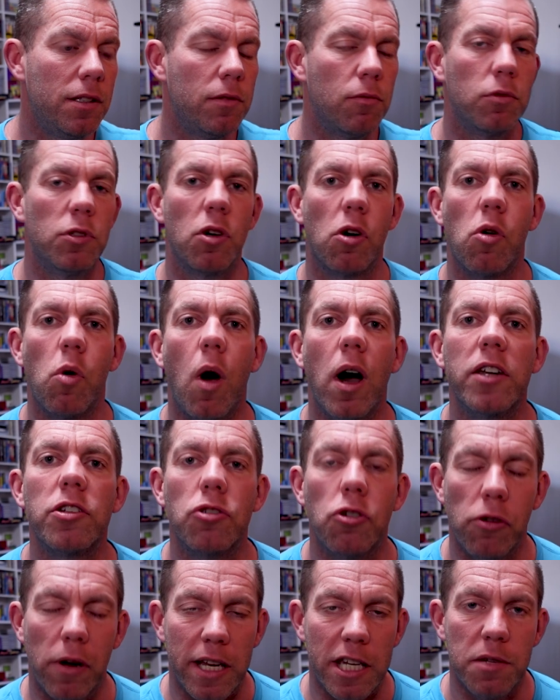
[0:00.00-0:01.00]
not quite as
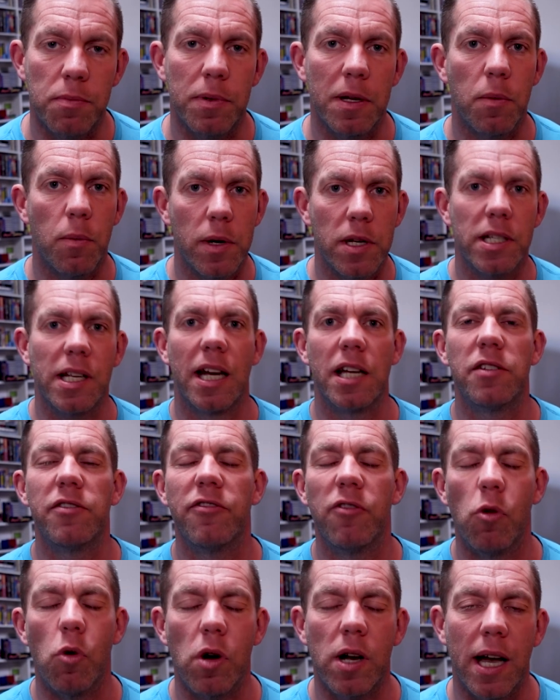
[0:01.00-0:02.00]
crisp, in which case
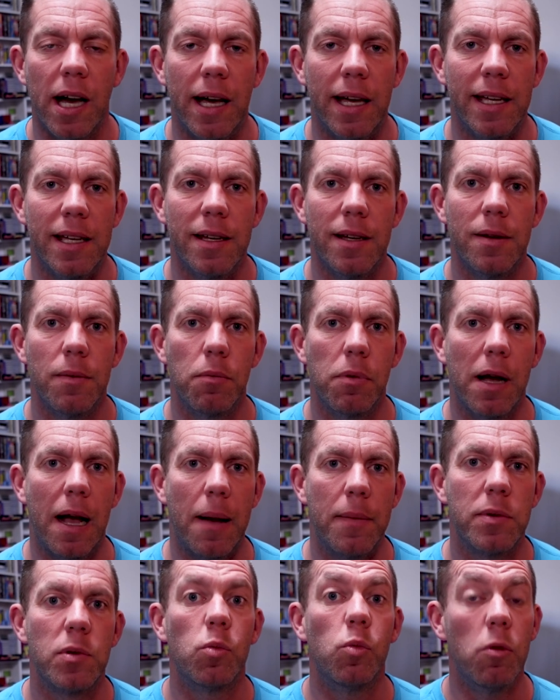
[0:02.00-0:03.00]
4K
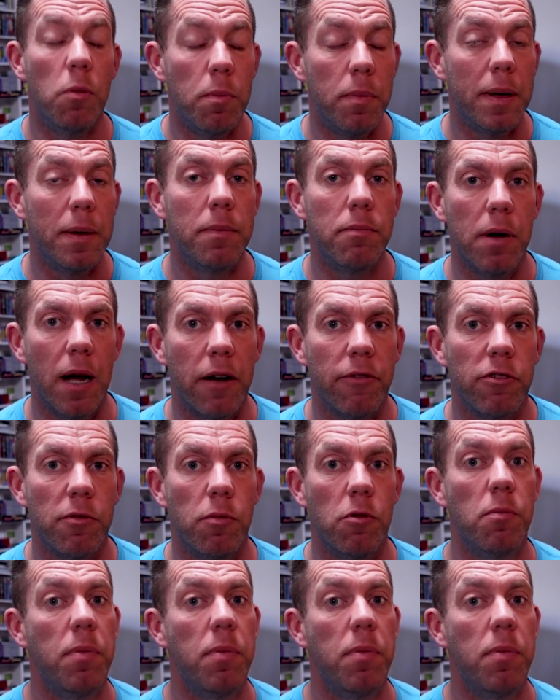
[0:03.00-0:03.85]
perhaps would be preferable.